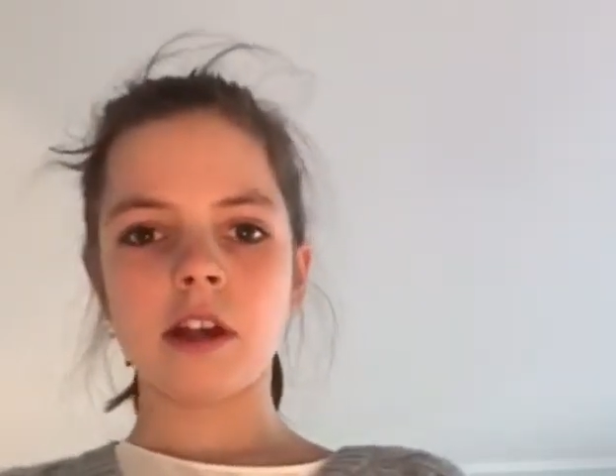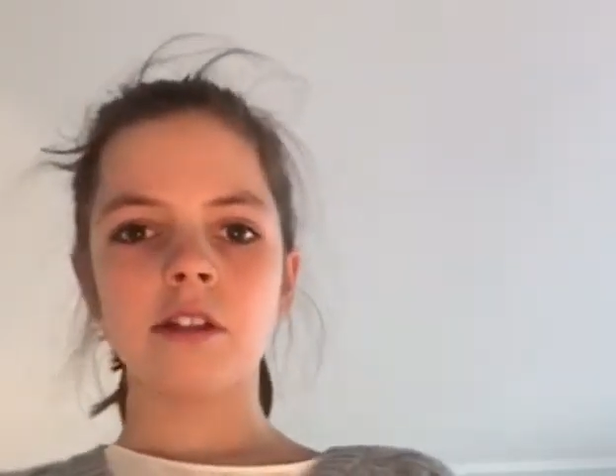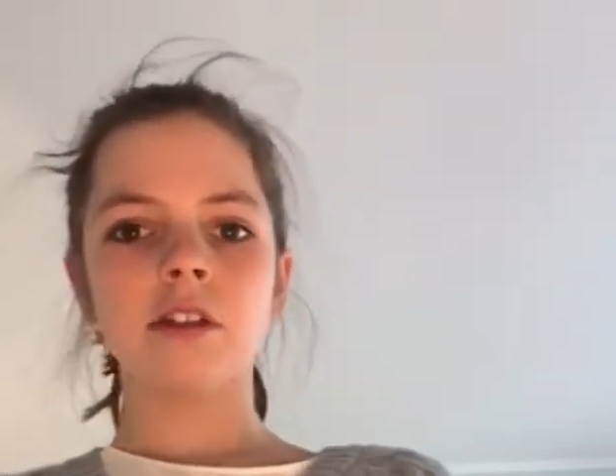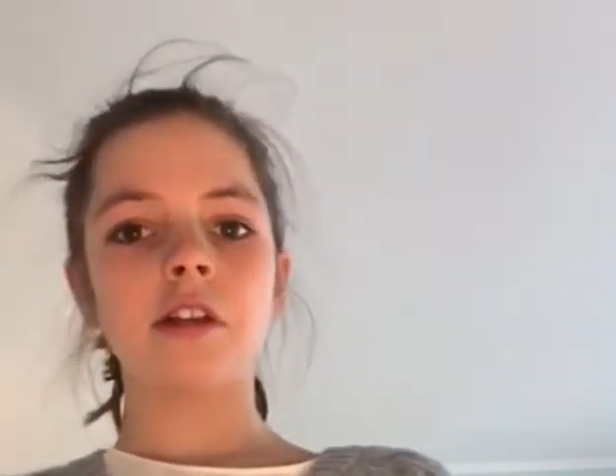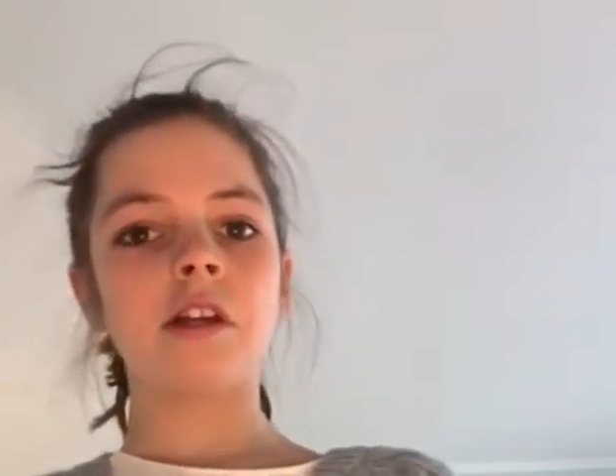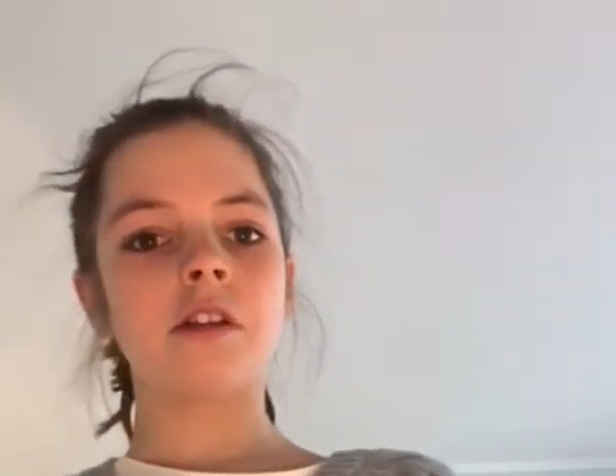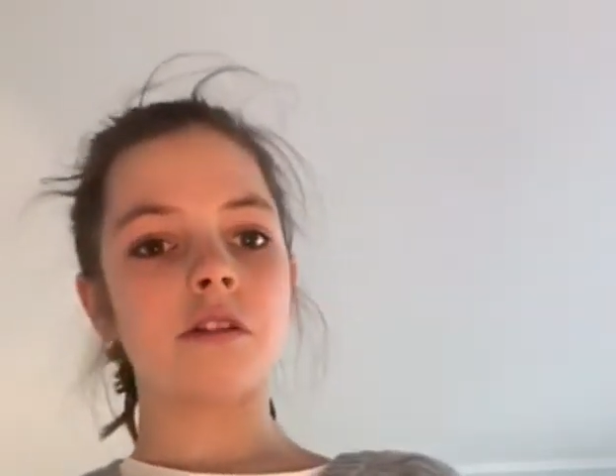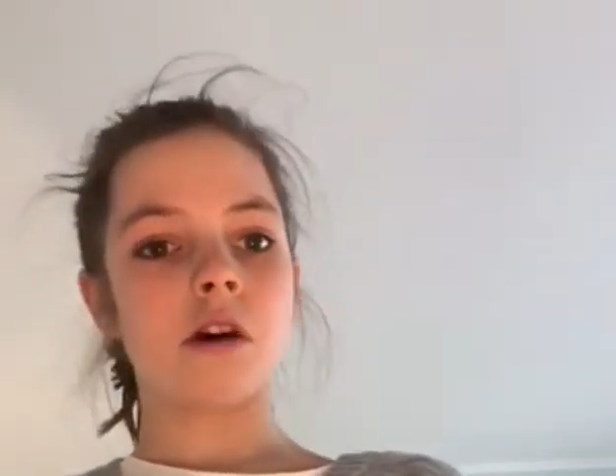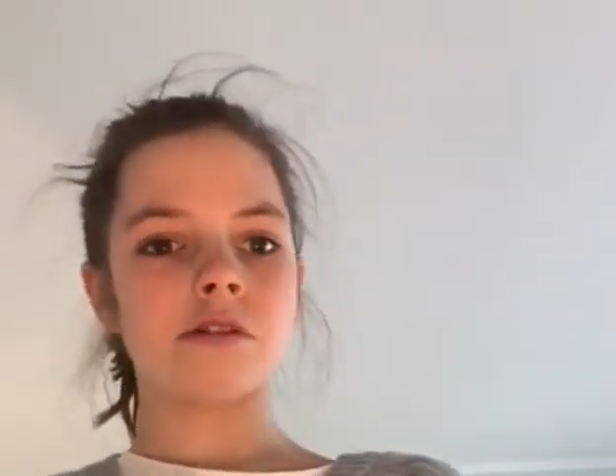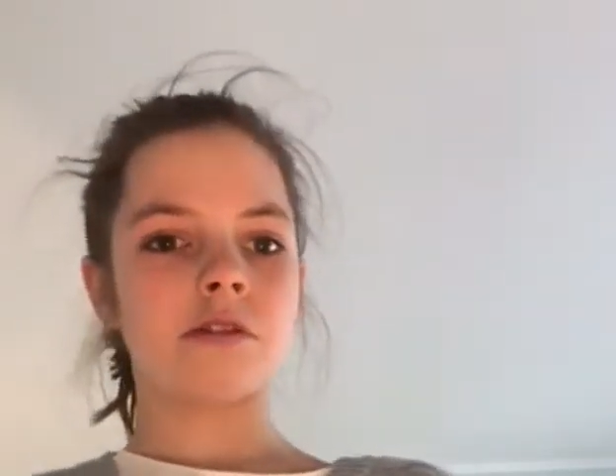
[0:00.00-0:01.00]
The link is
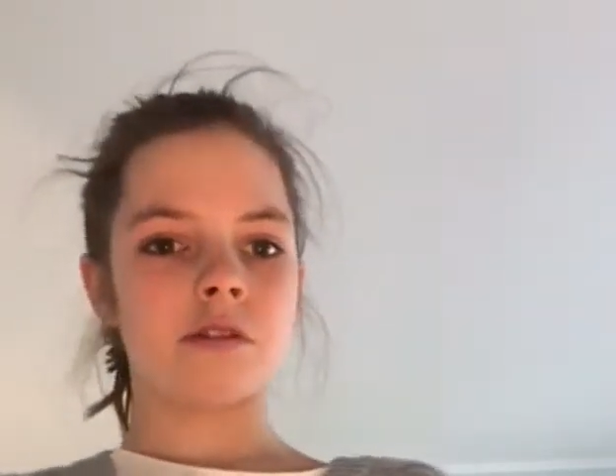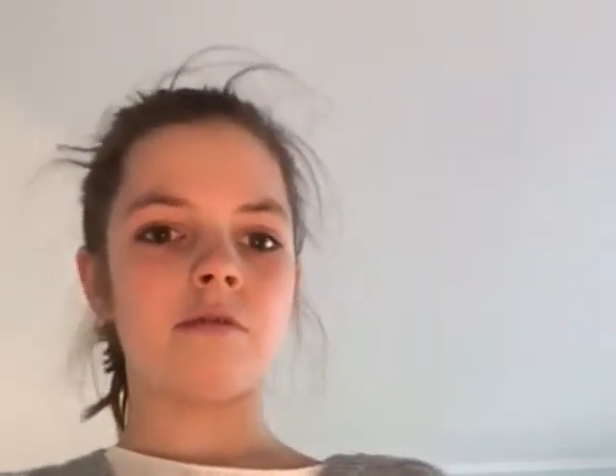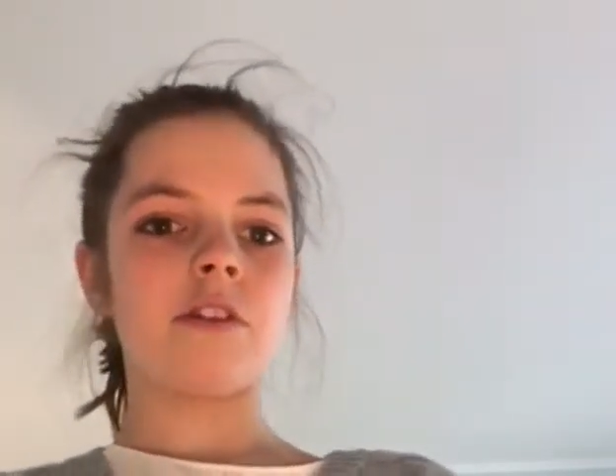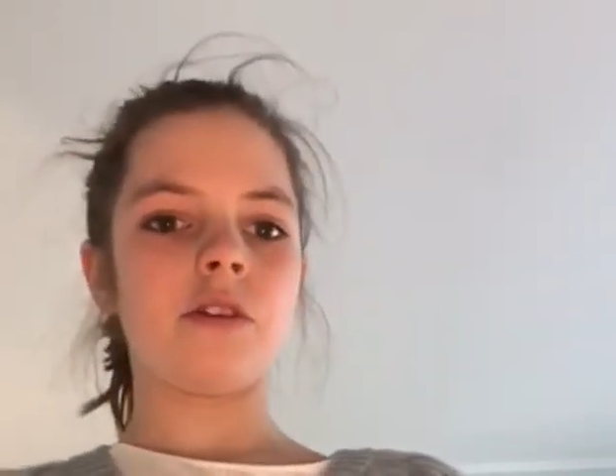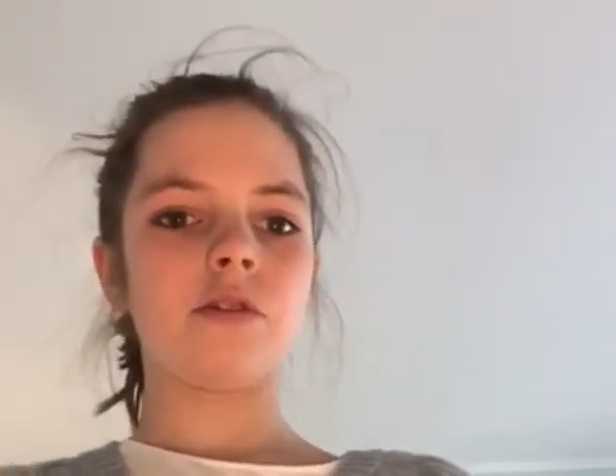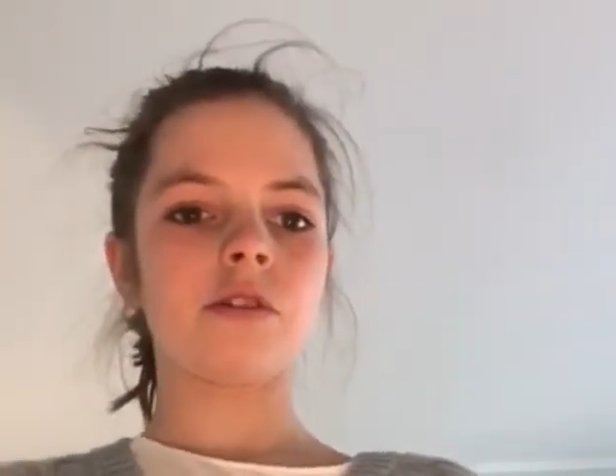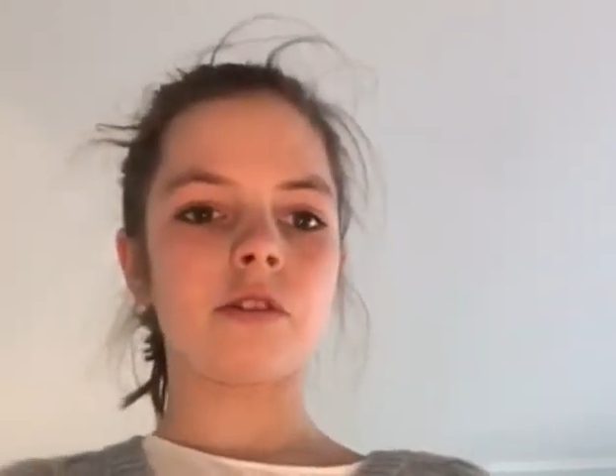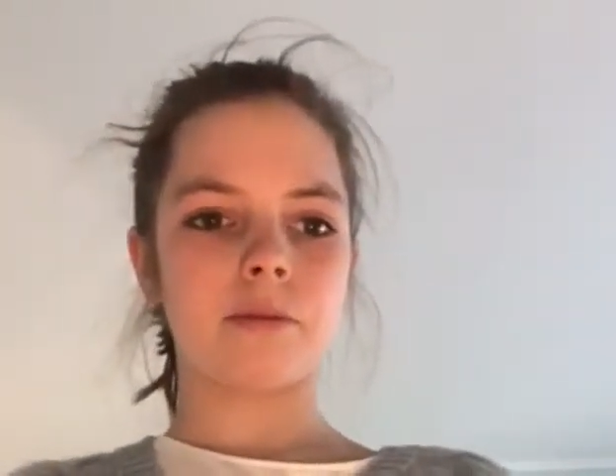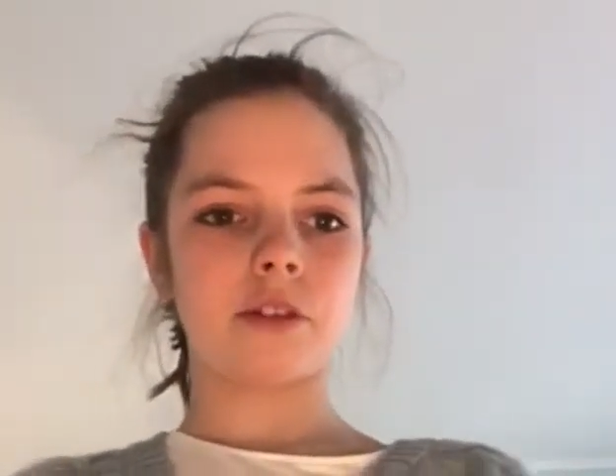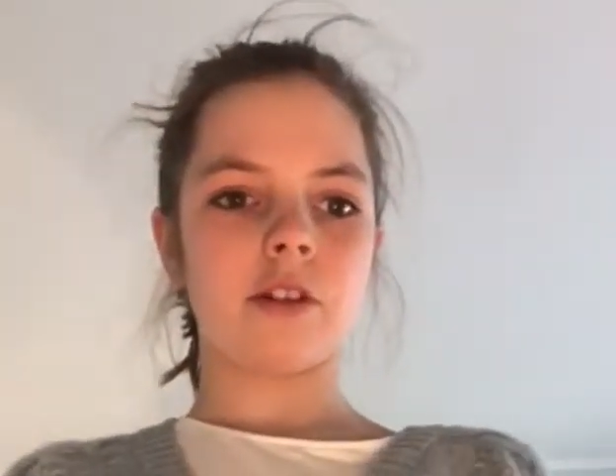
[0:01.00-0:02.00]
also in the video
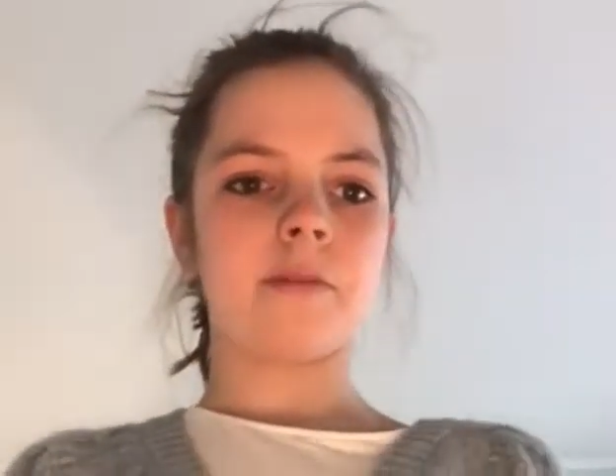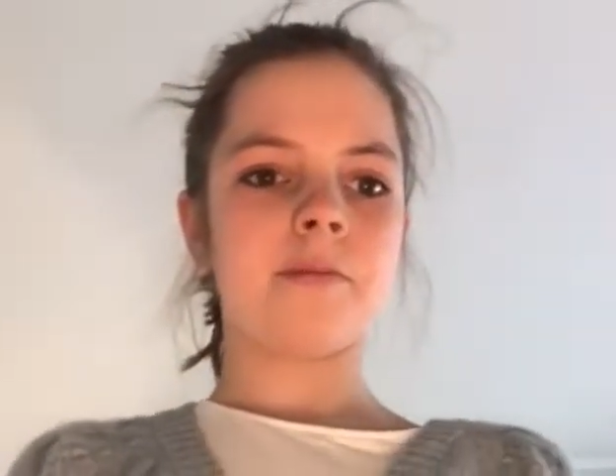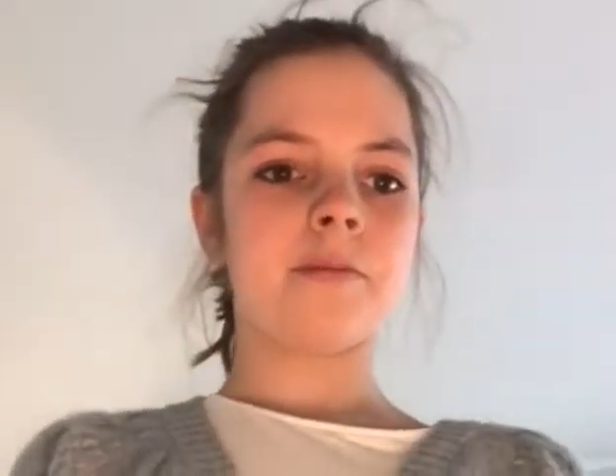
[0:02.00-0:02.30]
description.